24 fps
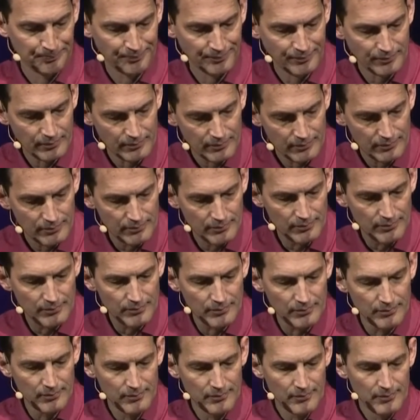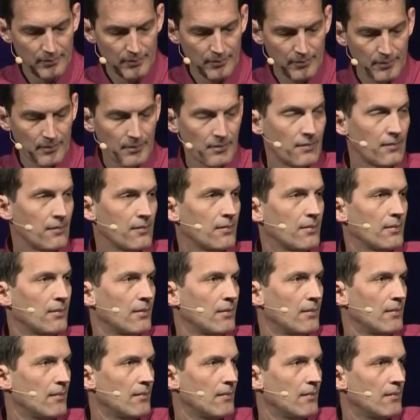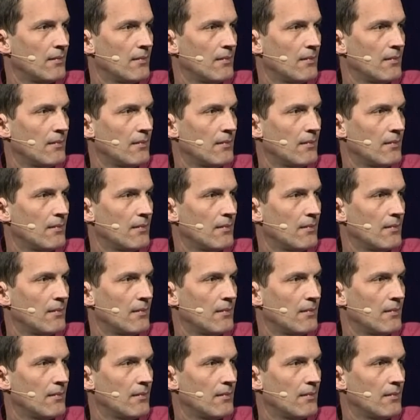(no one is talking)